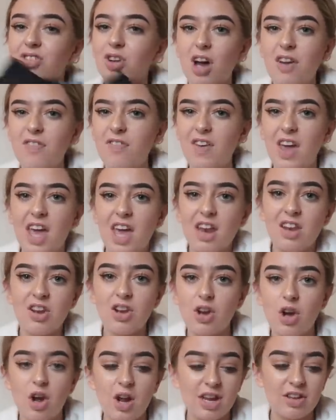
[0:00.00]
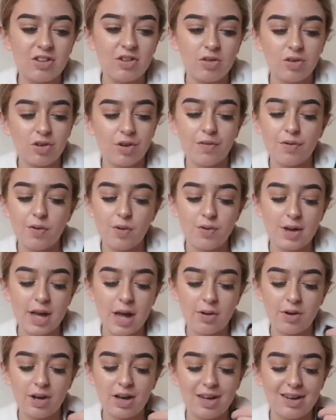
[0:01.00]
tight fitting you know it's not going to fall
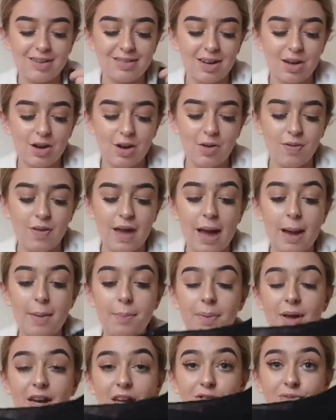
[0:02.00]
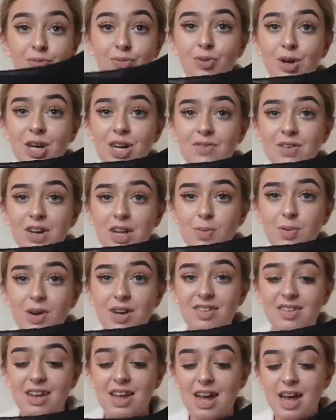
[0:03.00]
down at least I know that but it's really really
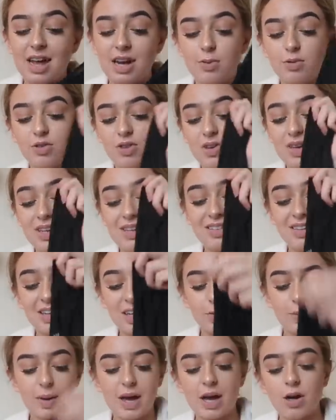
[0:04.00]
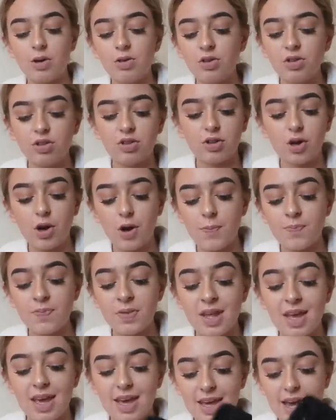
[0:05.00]
pretty and it was only six pounds so
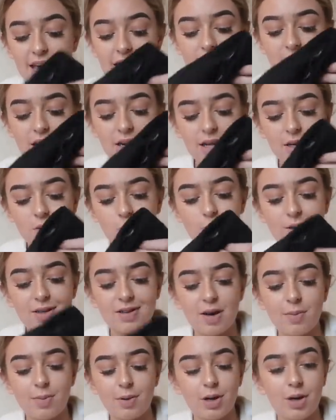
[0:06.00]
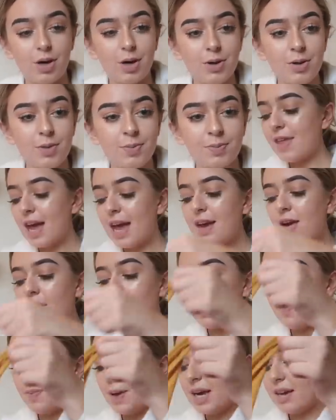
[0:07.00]
again link will be down below then
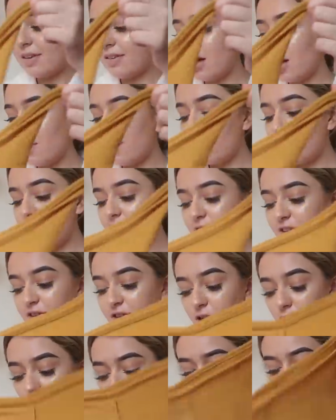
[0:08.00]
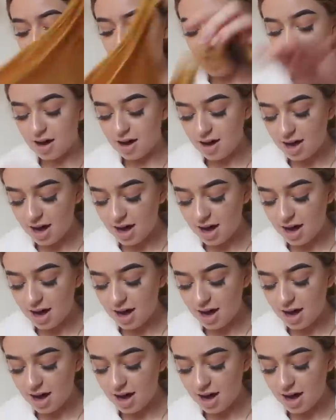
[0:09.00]
I picked up this top here